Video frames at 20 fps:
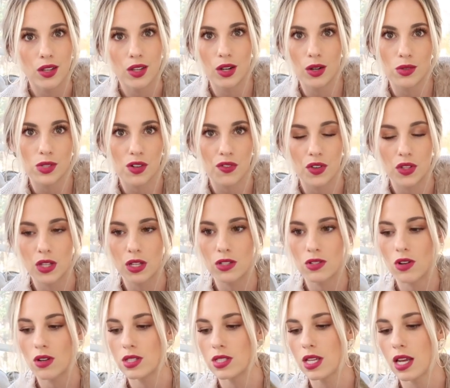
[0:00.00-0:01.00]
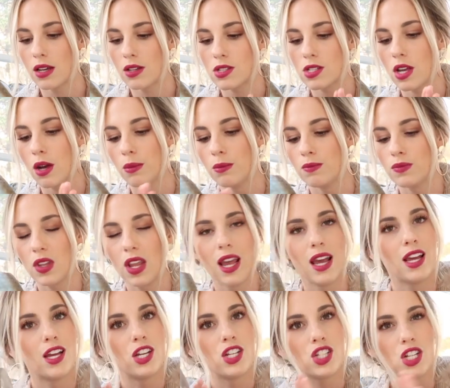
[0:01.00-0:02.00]
you know, different things are on sale. So
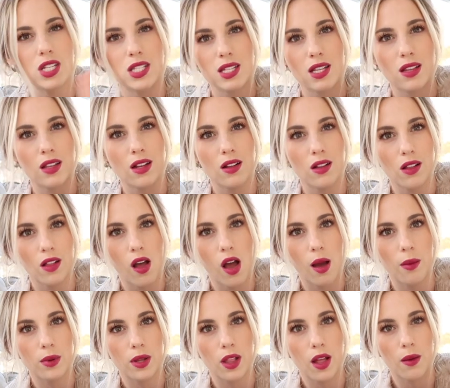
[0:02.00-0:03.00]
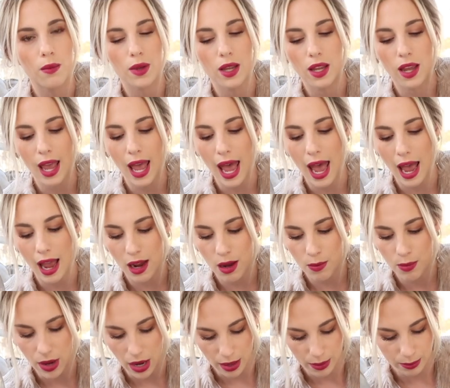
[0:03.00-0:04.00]
just a little Hobby Lobby
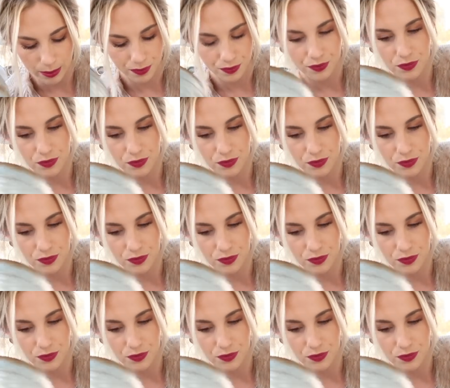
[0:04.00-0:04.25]
hack, but